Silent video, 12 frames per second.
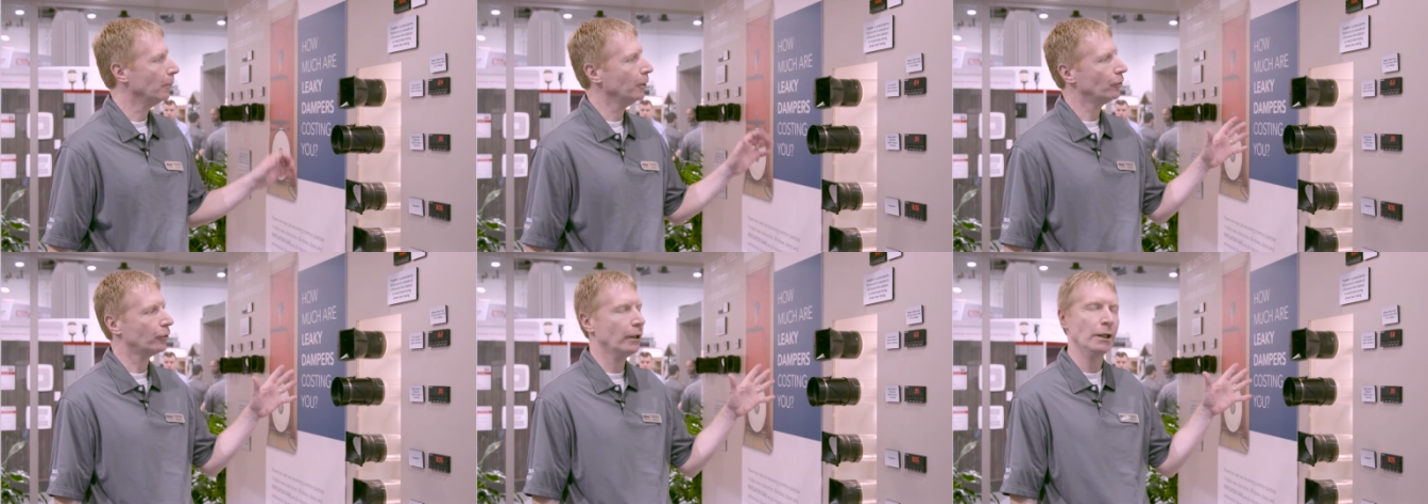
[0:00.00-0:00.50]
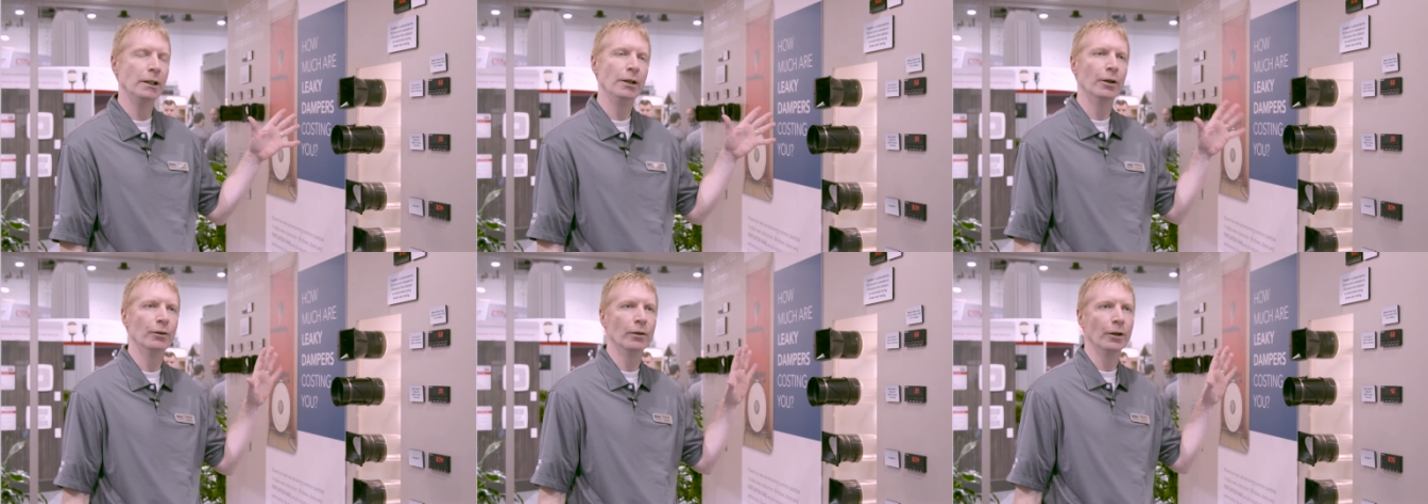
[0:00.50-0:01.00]
demonstrating
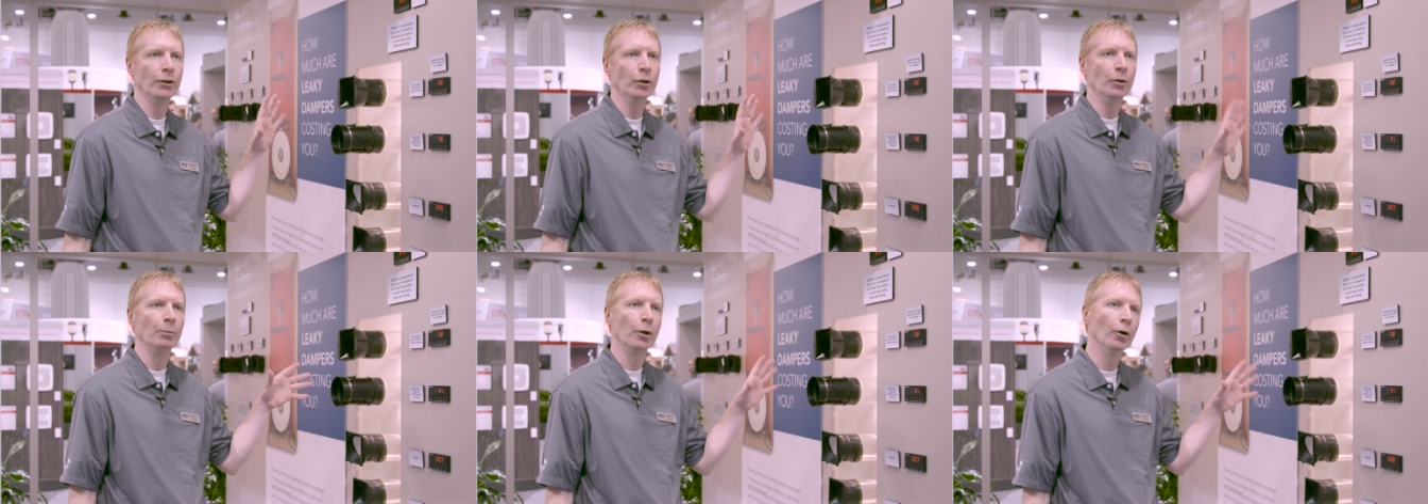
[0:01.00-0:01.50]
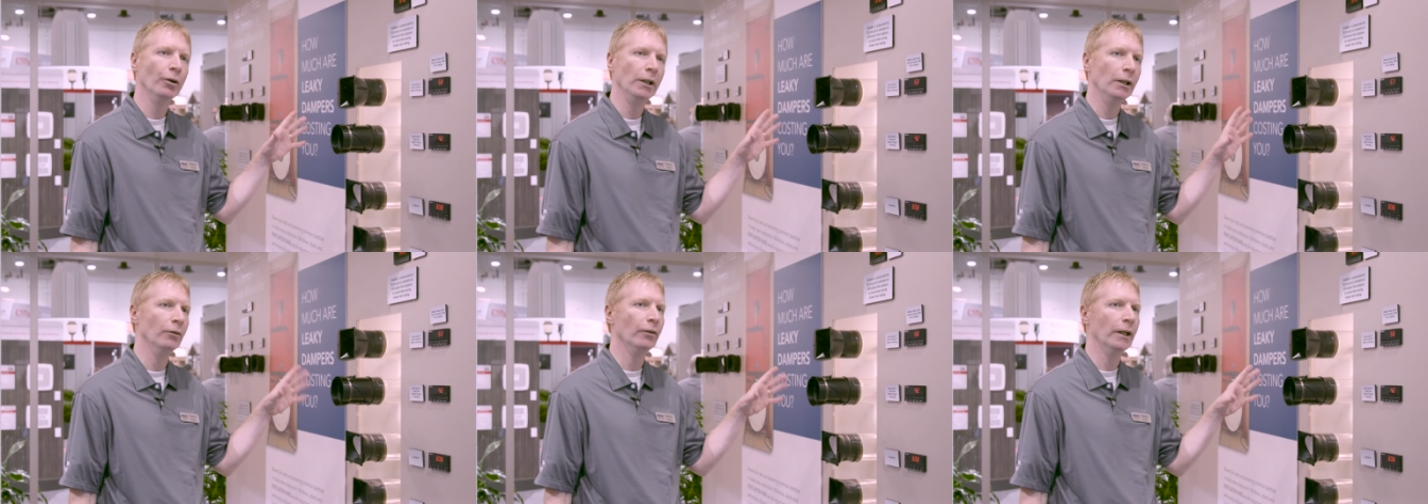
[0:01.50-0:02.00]
here is our new Broan
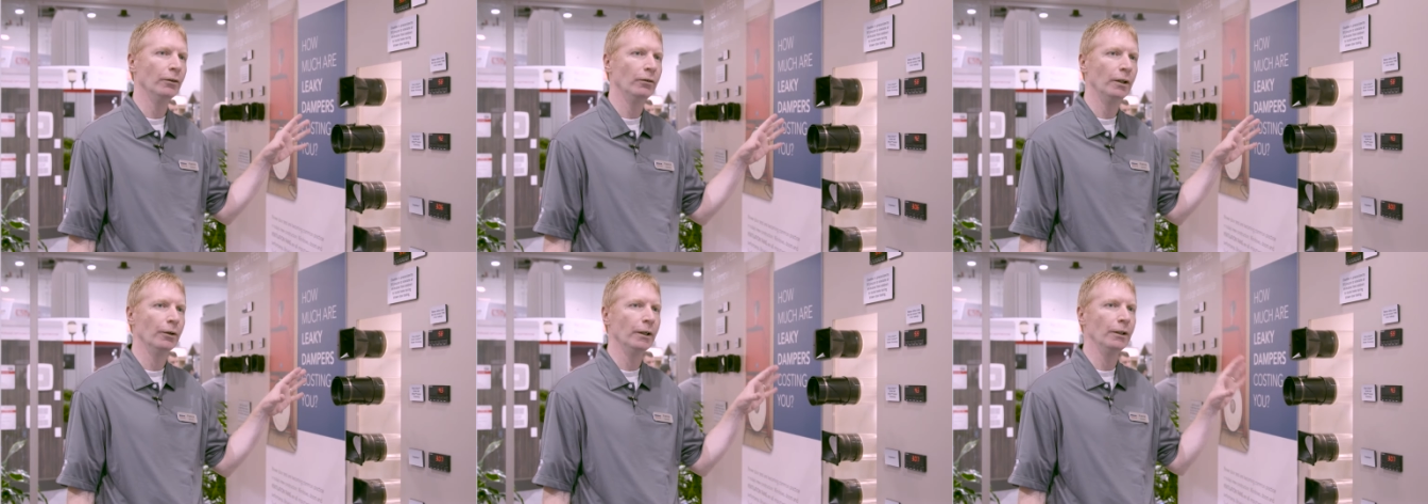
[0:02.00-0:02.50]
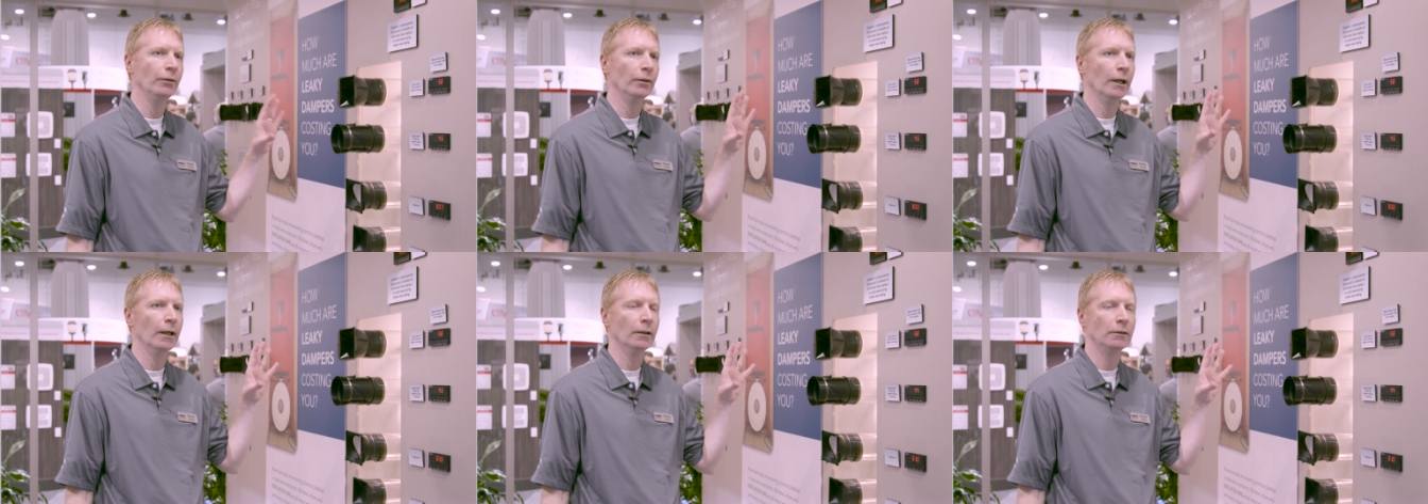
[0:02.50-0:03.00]
Invent Series
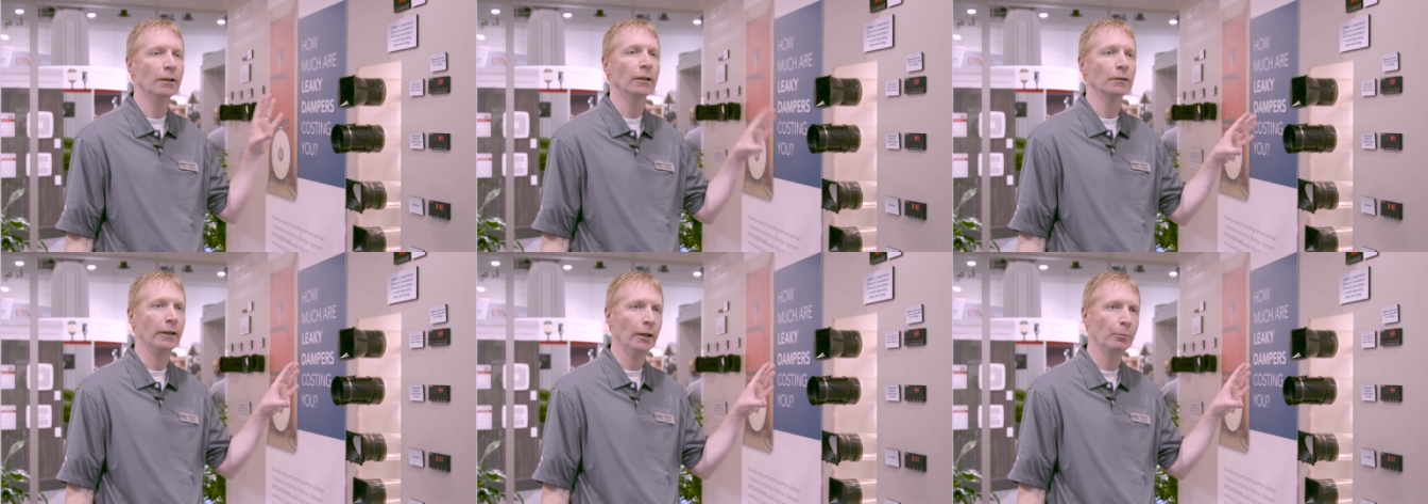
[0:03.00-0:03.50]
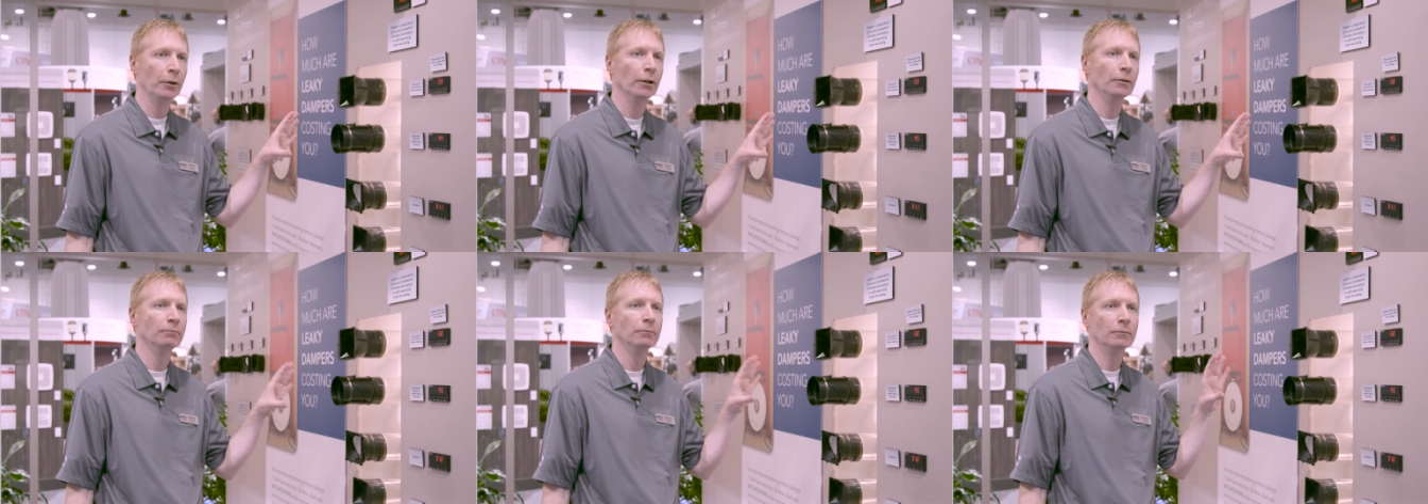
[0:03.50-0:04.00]
uh, duct
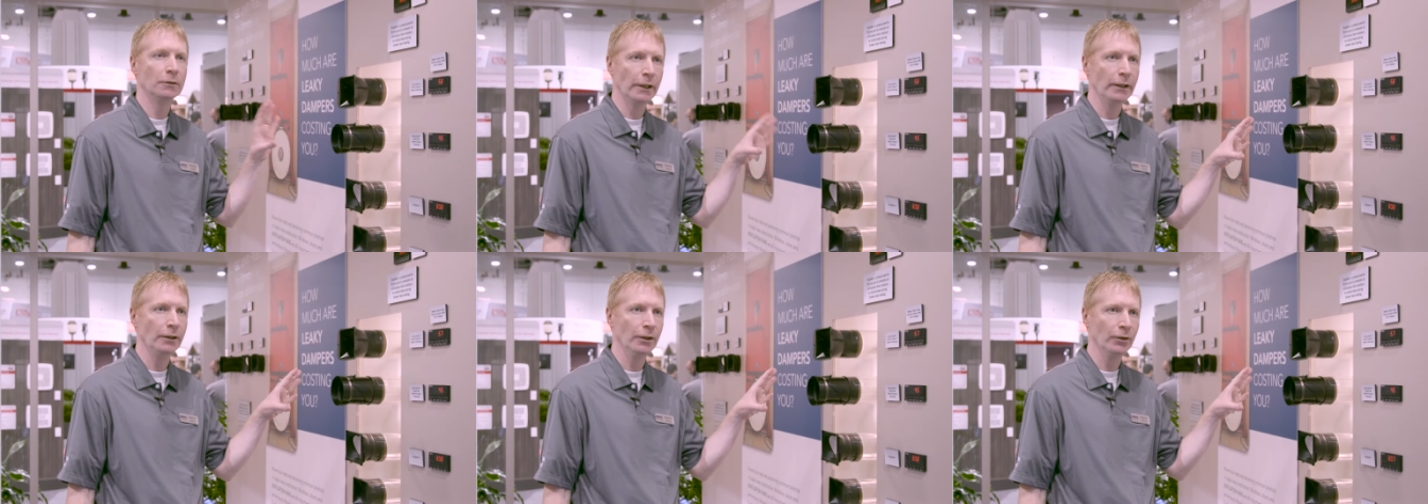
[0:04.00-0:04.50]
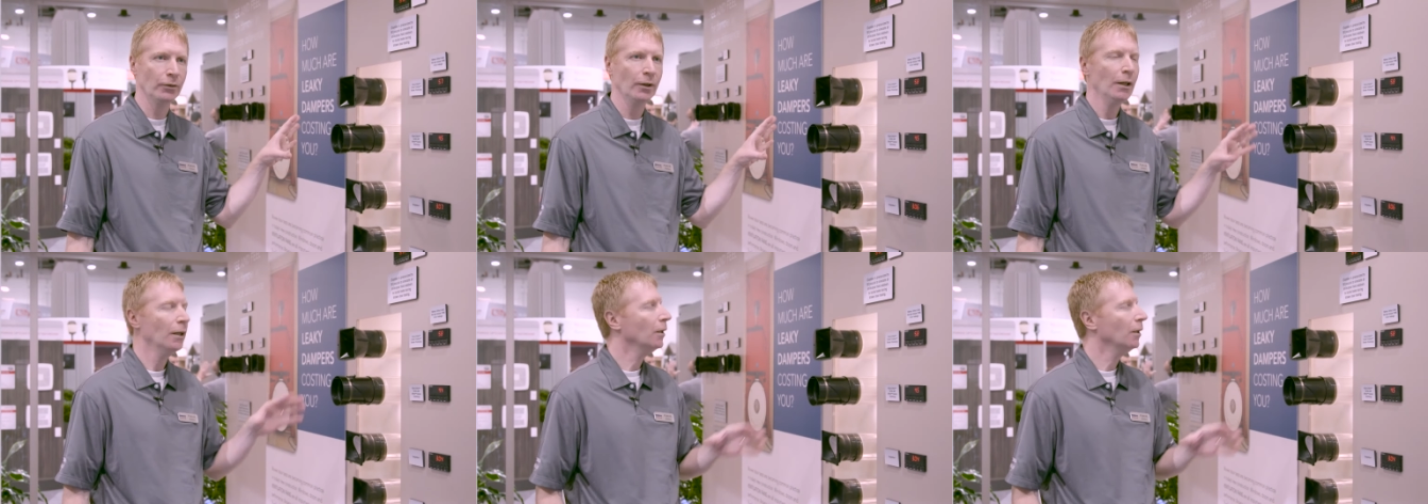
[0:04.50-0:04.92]
damper tightness.